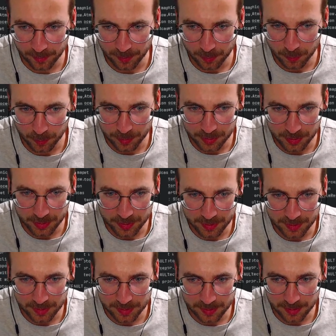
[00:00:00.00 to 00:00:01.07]
we just
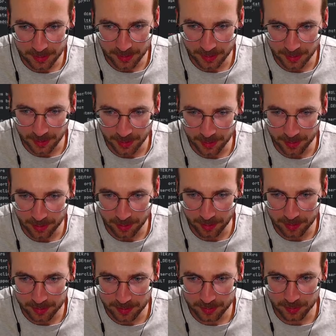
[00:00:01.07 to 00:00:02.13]
say
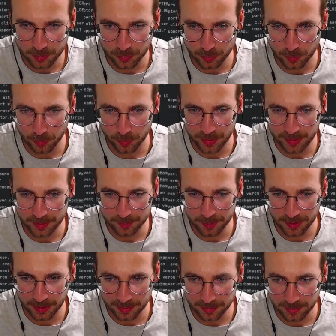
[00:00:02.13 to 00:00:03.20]
this tool has been
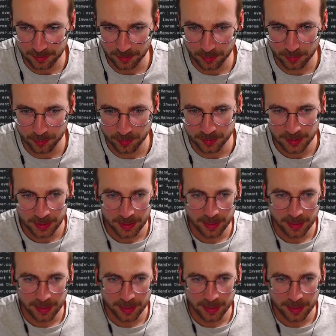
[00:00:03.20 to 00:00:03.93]
executed.